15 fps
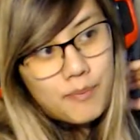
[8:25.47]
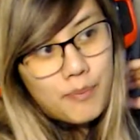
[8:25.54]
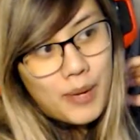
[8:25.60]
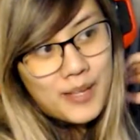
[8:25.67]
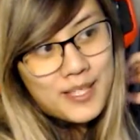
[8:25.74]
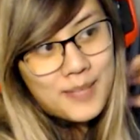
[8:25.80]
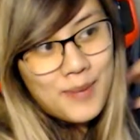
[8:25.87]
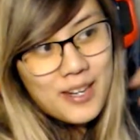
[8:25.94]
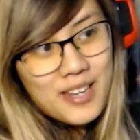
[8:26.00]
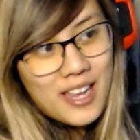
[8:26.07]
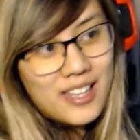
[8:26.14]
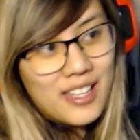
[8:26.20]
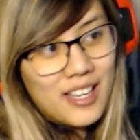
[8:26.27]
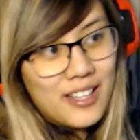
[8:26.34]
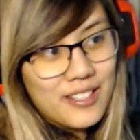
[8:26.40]
bust my
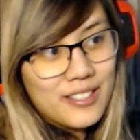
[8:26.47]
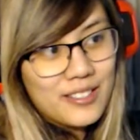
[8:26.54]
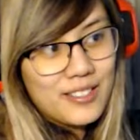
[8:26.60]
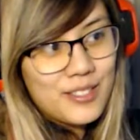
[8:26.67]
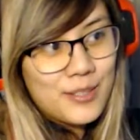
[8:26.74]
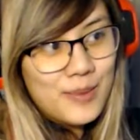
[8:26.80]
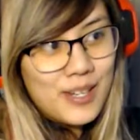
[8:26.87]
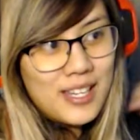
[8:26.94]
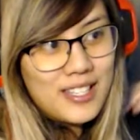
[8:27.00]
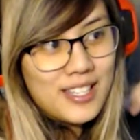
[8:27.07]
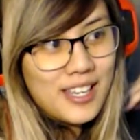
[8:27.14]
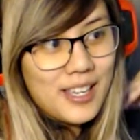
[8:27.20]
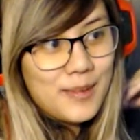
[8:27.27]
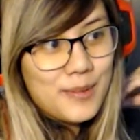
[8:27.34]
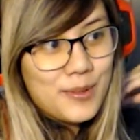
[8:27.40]
neck out too many
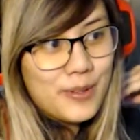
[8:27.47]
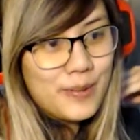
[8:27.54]
times